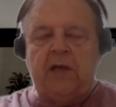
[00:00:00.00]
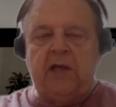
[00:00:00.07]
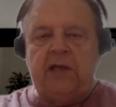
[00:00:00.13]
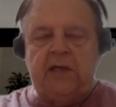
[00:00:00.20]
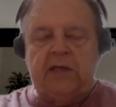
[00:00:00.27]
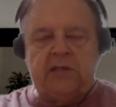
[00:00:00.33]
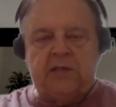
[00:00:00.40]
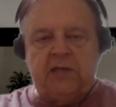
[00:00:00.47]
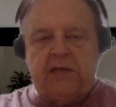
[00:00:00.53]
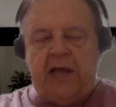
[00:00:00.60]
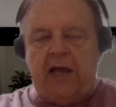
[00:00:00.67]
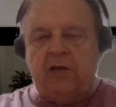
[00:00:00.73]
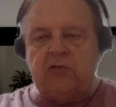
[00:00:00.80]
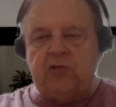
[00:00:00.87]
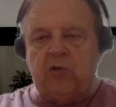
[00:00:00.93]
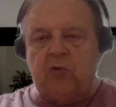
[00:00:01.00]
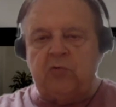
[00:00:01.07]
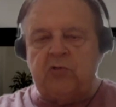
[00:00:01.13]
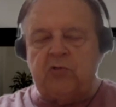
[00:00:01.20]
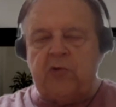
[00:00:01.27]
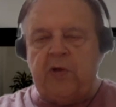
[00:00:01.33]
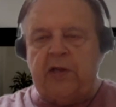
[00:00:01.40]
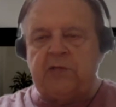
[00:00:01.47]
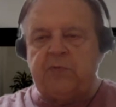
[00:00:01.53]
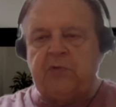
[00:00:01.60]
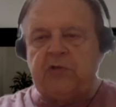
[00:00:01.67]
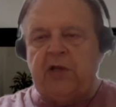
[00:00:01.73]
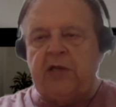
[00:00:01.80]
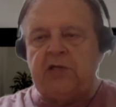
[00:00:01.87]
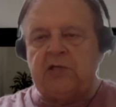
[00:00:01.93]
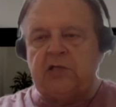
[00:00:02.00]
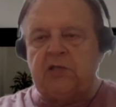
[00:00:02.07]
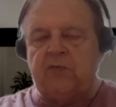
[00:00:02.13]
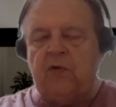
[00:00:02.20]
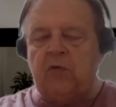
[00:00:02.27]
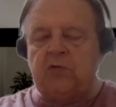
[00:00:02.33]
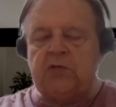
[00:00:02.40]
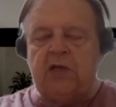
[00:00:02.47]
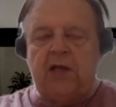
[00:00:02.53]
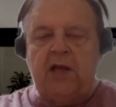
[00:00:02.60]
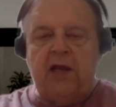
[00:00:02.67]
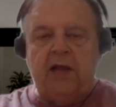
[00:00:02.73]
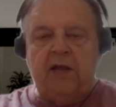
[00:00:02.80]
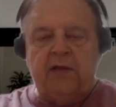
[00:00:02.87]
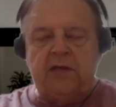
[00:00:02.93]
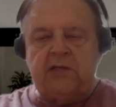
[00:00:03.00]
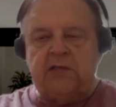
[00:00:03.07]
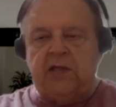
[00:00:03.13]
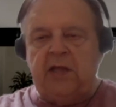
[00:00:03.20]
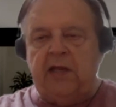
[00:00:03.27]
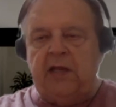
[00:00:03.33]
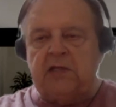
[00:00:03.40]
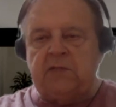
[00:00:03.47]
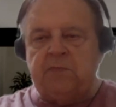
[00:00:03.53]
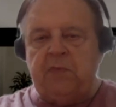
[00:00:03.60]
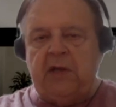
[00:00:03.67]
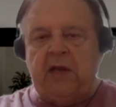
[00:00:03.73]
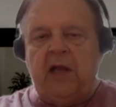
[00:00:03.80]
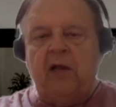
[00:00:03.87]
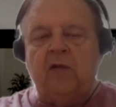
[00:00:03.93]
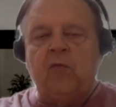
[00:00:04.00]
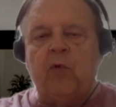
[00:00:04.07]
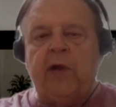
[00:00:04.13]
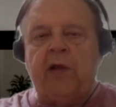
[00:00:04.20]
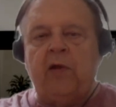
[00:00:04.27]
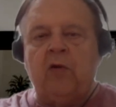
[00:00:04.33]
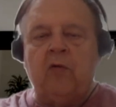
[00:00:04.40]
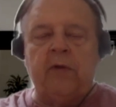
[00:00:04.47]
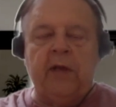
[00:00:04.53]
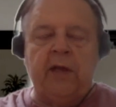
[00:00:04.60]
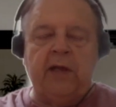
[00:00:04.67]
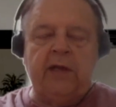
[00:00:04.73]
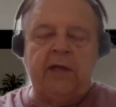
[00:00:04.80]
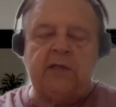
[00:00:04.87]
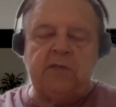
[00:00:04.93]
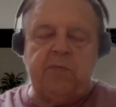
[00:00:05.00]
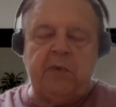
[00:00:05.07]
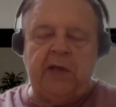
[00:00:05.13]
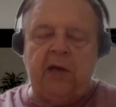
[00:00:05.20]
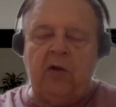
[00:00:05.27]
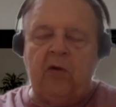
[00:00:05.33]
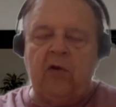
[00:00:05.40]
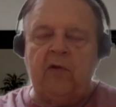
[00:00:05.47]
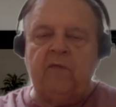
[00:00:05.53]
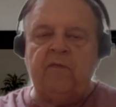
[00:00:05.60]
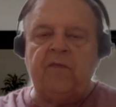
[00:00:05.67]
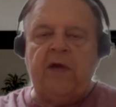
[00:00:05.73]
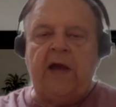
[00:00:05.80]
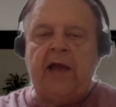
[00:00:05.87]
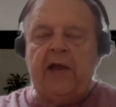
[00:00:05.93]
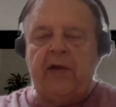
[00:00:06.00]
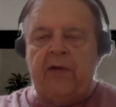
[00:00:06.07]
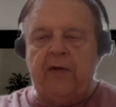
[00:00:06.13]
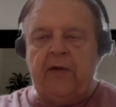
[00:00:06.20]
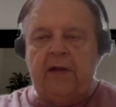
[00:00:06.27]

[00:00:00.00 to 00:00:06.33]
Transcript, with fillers: is the Dow Jones Transportations, folks. This thing has been El Fuego. It has been on fire